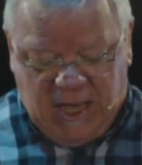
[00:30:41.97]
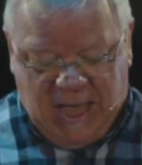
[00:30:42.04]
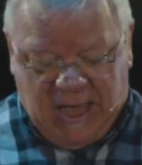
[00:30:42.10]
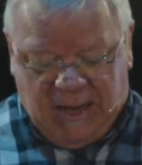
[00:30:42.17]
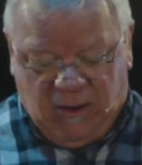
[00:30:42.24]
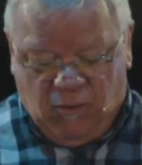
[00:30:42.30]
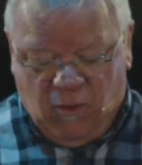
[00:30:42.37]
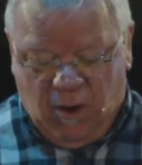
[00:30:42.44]

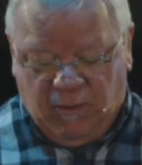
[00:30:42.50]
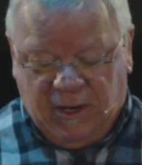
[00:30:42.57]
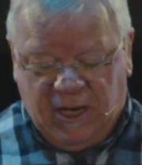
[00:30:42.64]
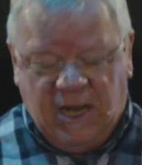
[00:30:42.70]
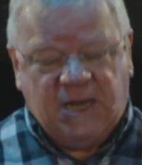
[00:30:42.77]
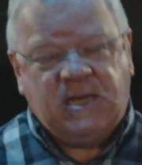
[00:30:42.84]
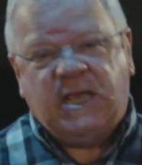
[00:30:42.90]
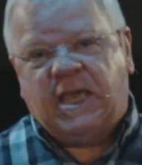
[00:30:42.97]
And what we
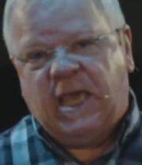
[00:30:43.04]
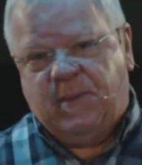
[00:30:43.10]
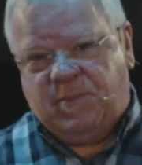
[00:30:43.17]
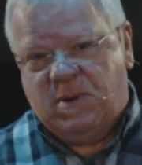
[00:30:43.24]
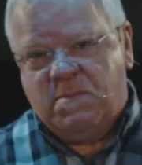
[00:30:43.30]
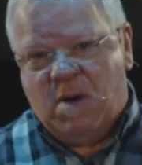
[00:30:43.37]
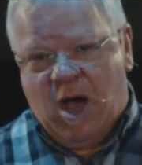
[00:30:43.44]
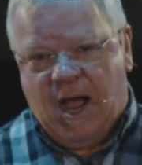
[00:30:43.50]
need to
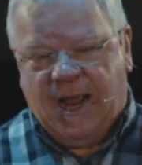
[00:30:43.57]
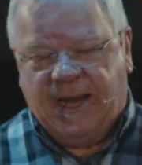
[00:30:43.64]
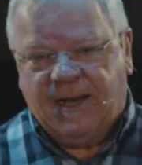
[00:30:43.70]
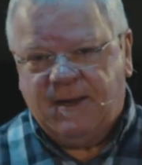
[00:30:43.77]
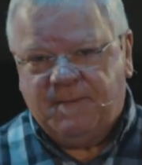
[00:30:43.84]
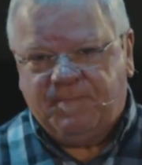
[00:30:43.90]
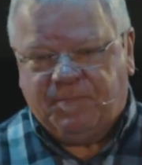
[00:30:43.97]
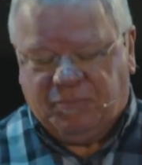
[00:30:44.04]
keep in
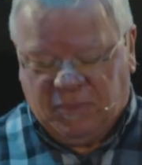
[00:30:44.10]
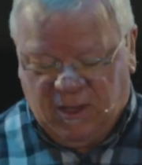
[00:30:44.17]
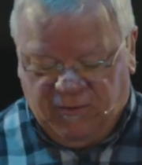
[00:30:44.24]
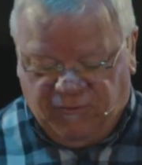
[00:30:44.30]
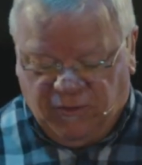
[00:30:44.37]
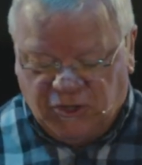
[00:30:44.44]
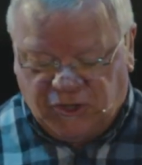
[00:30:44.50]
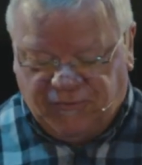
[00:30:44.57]
mind,
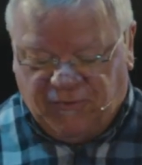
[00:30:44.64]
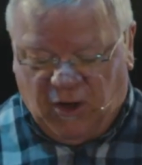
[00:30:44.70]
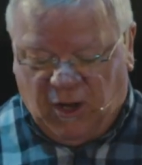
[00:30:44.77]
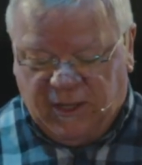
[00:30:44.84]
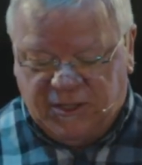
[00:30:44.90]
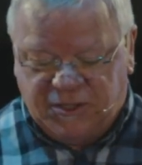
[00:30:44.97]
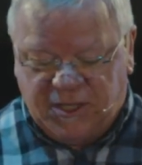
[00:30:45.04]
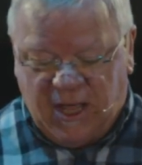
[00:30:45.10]
first of
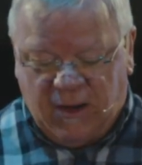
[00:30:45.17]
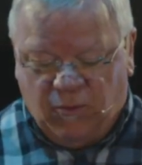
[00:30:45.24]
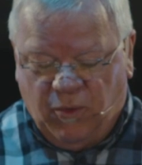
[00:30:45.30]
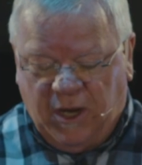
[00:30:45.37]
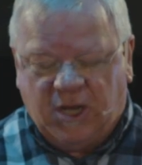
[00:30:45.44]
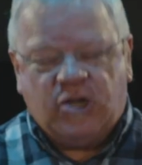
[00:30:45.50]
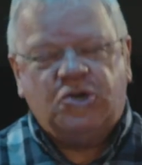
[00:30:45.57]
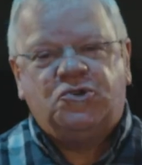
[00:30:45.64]
all, is that
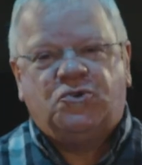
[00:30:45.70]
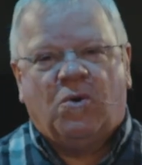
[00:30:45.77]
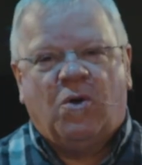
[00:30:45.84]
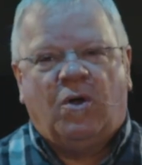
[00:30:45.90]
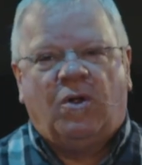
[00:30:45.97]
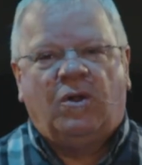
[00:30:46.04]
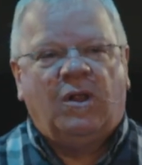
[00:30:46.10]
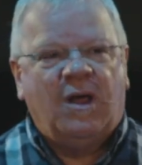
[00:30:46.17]
we
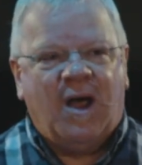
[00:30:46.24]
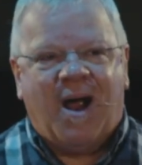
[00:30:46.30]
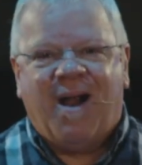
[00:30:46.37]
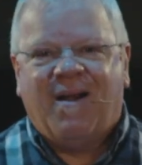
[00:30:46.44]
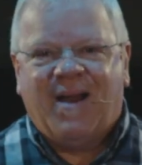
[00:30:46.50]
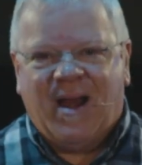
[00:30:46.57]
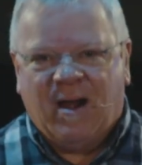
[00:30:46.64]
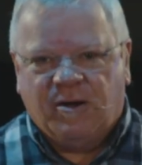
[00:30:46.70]
control
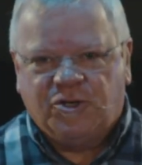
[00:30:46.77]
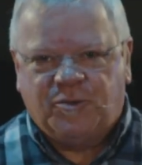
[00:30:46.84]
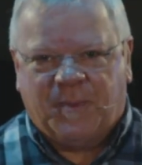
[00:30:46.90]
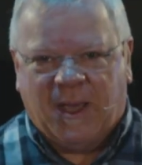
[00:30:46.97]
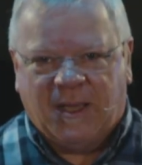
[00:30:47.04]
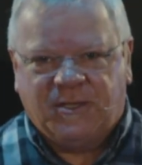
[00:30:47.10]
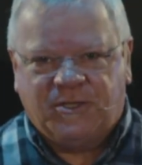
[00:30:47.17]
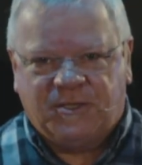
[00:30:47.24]
our
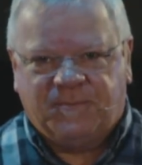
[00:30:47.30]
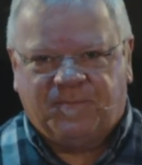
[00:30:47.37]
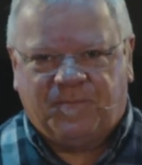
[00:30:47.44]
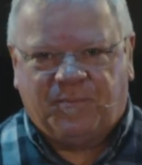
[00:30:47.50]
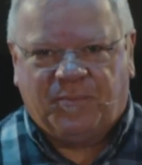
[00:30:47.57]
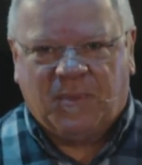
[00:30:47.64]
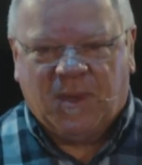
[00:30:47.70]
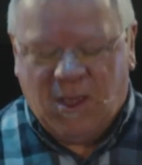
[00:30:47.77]
airspace.
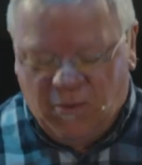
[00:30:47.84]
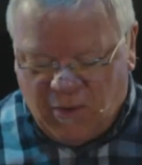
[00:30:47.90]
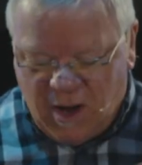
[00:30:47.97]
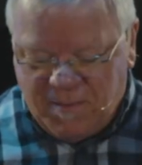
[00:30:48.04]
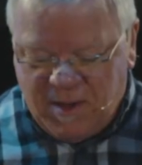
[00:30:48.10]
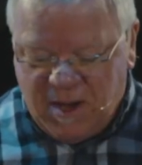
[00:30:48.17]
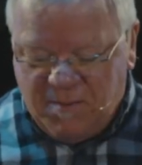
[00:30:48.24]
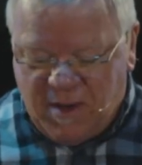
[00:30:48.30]
What
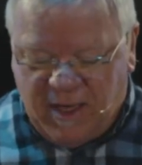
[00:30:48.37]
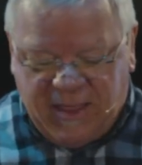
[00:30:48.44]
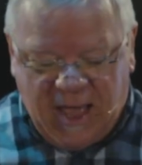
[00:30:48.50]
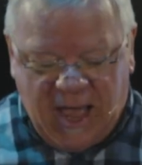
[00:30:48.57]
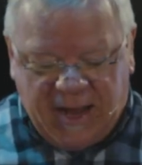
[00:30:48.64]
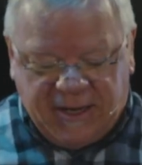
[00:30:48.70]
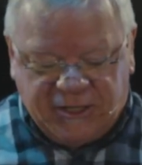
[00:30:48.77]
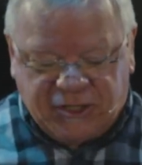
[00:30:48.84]
I mean by
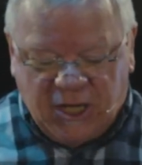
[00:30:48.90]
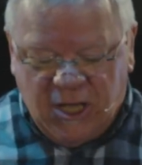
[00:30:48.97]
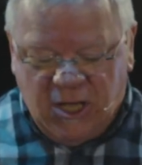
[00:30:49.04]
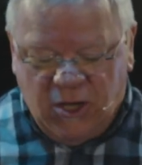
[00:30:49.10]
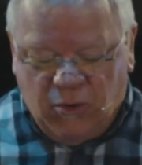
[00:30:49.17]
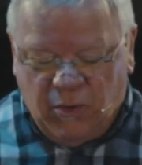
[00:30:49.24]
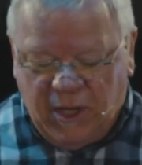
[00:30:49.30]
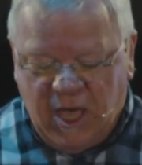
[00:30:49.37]
that is
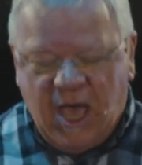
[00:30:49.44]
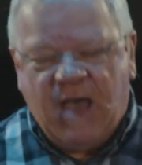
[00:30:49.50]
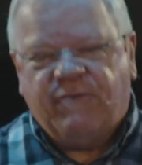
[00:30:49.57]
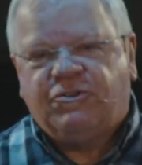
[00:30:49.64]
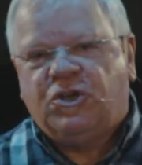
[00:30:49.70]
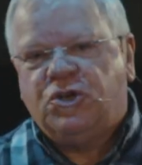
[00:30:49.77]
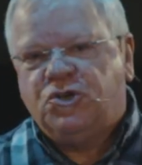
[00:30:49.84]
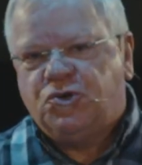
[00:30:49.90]
we
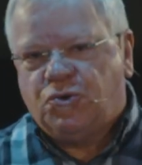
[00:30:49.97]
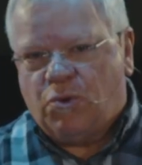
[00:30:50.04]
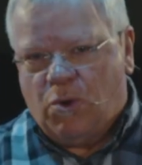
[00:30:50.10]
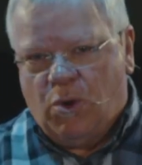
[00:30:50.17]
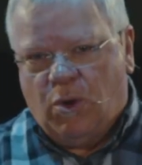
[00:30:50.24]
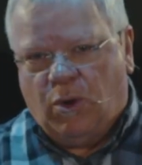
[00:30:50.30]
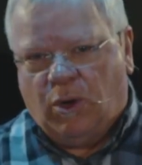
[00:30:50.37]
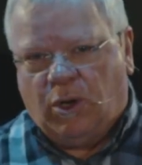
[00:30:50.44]
have
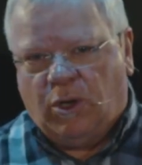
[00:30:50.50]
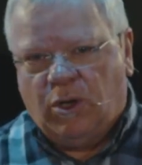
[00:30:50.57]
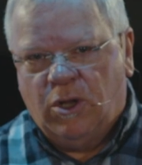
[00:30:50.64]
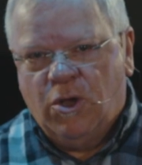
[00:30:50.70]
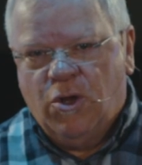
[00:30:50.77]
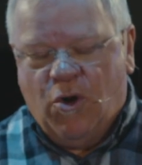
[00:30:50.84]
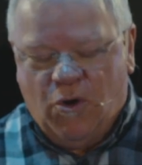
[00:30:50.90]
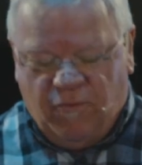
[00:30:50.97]
control
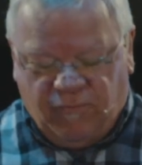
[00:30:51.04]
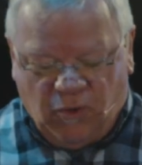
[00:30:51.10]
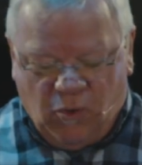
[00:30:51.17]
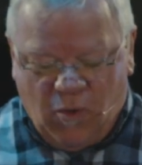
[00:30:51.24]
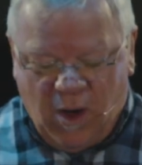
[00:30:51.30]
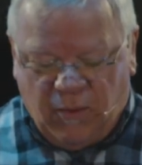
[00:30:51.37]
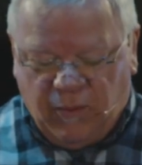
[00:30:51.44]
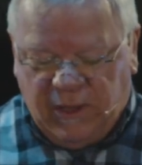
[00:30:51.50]
over
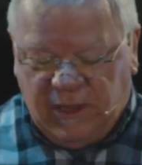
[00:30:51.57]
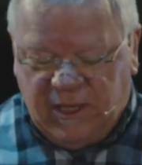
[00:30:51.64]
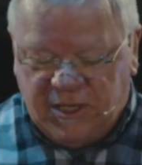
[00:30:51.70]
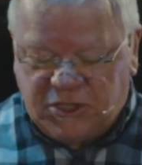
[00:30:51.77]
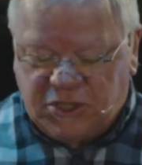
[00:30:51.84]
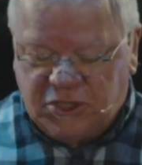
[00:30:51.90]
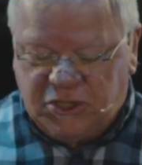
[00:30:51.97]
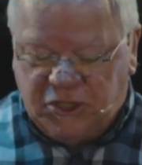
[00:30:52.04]
what we
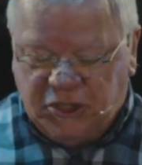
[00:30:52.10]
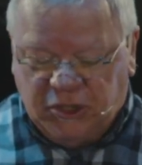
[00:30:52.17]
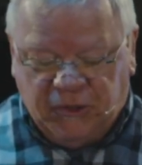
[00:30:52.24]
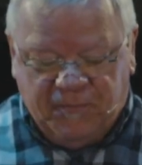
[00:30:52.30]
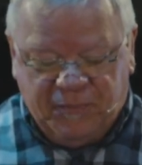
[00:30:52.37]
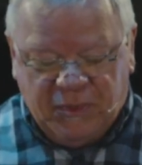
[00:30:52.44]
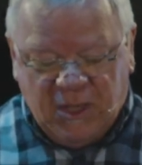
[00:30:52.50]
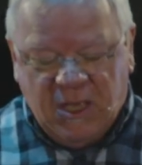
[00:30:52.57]
listen
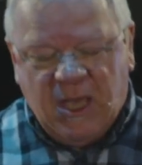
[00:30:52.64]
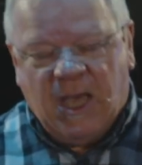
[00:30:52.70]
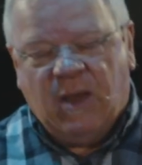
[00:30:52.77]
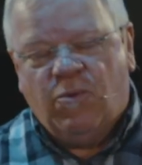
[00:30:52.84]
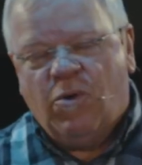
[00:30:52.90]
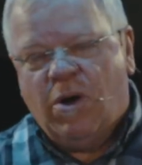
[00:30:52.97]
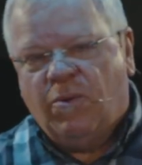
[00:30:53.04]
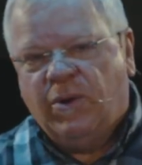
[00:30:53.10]
to
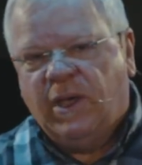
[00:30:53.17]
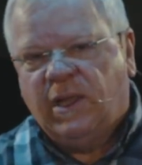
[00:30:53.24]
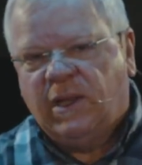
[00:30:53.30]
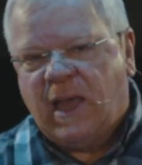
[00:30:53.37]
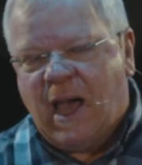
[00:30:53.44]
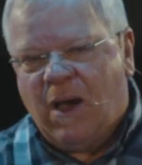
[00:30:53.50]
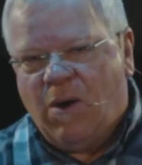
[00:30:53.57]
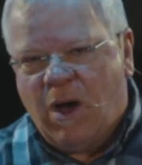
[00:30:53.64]
and what we
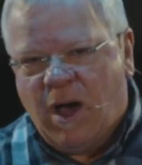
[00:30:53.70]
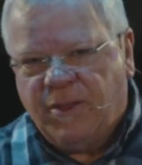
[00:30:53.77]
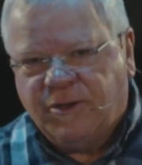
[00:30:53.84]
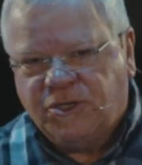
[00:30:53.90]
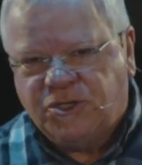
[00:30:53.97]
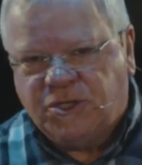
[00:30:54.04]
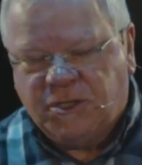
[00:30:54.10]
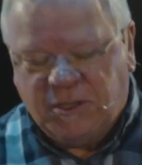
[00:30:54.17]
allow
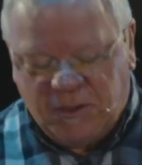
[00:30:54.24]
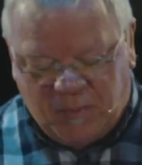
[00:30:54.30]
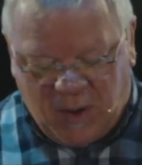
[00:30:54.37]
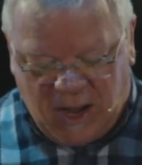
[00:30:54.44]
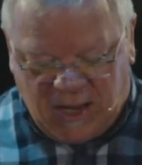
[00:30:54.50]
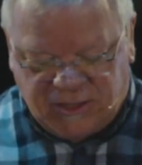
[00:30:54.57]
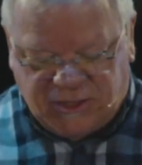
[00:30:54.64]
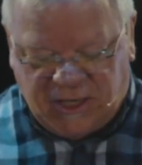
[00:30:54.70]
others to
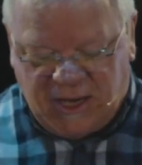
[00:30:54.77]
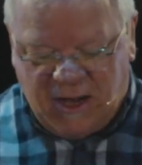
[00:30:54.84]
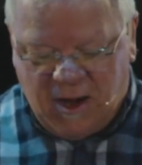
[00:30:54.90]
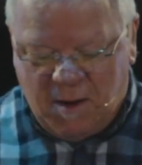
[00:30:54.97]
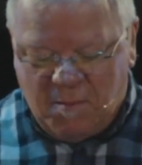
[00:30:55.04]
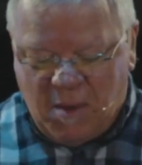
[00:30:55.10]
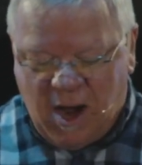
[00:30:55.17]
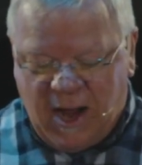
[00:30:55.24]
deposit
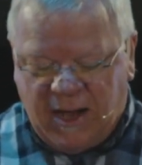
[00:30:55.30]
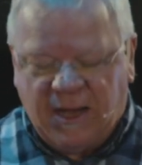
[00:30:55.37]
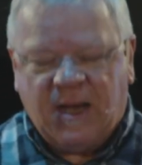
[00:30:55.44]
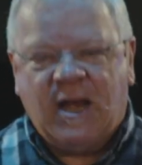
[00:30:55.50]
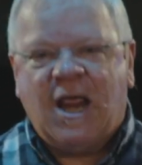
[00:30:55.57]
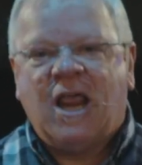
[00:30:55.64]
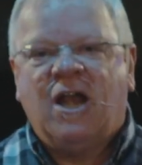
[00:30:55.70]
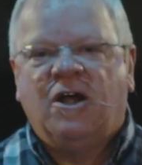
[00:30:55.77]
in our mind
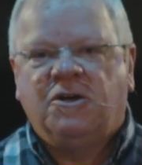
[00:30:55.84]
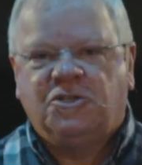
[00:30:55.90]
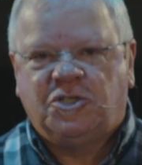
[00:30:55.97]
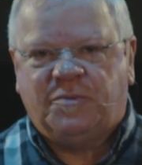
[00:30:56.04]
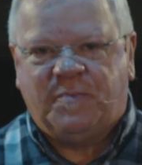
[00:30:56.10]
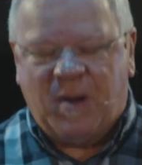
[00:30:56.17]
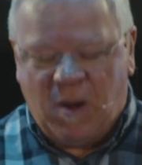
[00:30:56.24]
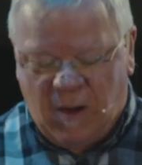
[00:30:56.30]
and in our
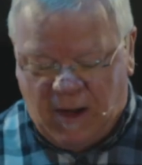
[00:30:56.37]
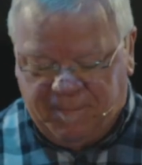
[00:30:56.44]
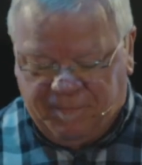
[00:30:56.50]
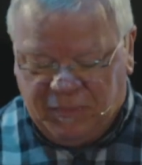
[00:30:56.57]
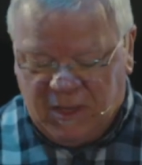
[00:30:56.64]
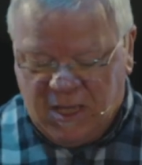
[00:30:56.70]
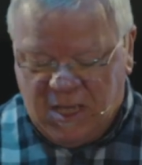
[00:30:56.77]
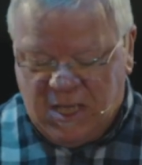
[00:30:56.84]
spirit,
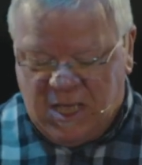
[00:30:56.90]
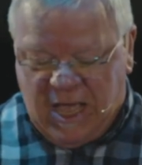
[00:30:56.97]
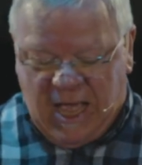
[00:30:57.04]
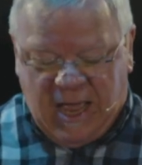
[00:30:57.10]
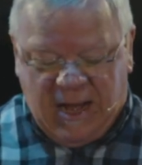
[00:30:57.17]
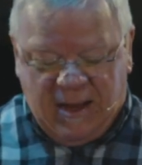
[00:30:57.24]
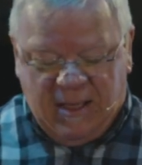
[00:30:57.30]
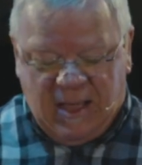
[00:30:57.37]

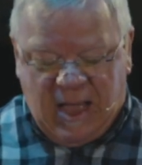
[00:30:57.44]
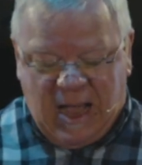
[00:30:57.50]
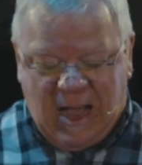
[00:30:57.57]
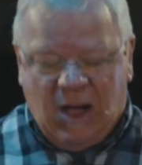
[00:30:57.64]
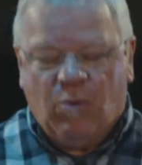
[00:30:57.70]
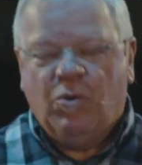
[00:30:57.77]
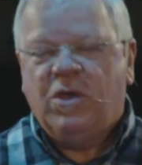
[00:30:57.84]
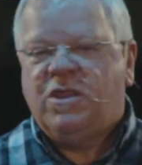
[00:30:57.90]
and
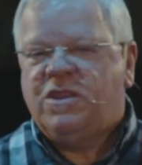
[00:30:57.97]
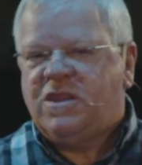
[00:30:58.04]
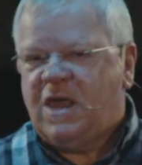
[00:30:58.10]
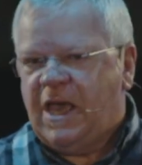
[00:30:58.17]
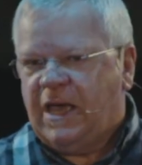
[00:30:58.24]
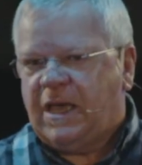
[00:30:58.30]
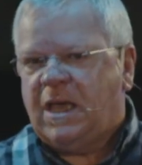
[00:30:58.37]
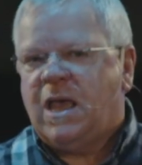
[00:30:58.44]
how we
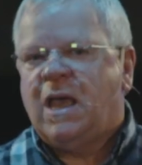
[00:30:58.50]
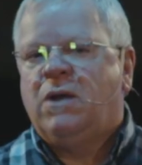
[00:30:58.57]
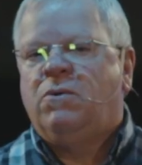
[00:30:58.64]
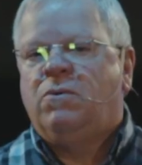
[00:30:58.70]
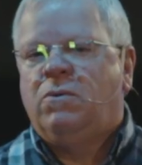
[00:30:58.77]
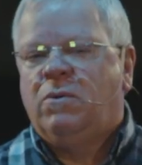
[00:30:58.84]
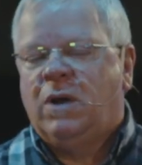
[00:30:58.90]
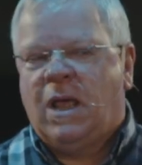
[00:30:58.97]
think
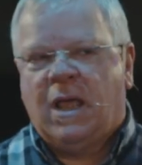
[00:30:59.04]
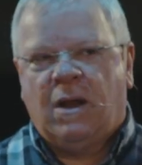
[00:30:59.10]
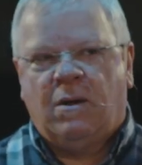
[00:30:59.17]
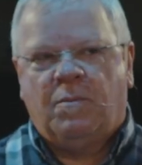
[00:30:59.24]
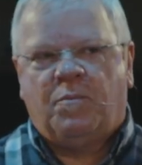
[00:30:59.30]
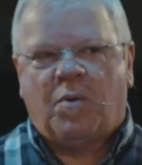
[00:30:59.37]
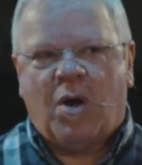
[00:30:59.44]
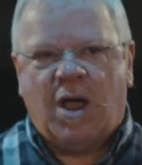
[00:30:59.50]

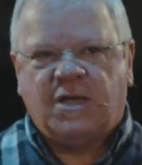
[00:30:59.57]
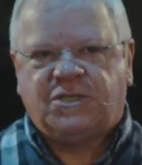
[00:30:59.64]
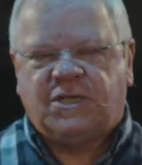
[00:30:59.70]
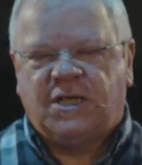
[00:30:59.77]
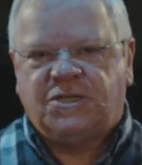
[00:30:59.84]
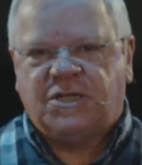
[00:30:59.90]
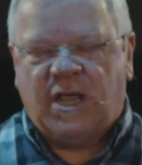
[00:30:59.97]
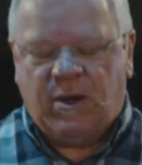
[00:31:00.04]
and
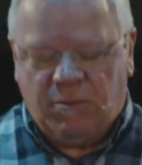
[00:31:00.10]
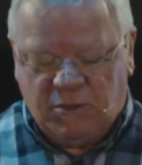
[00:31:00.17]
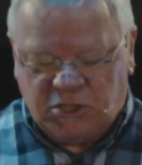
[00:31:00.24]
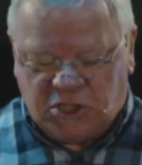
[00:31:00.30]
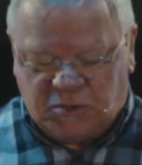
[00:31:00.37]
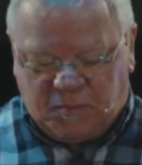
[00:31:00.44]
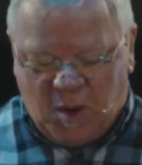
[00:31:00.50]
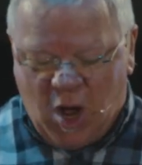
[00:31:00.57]
process and
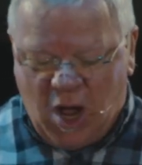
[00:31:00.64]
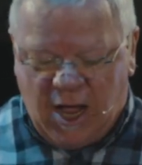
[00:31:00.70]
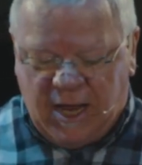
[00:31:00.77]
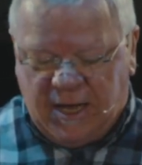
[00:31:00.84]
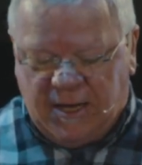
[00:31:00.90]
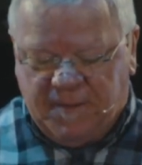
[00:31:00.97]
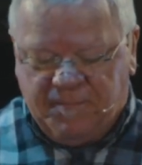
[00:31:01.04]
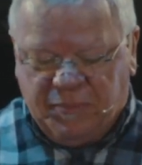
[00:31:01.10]

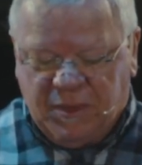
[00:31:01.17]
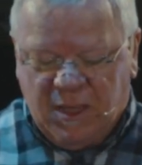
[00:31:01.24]
respond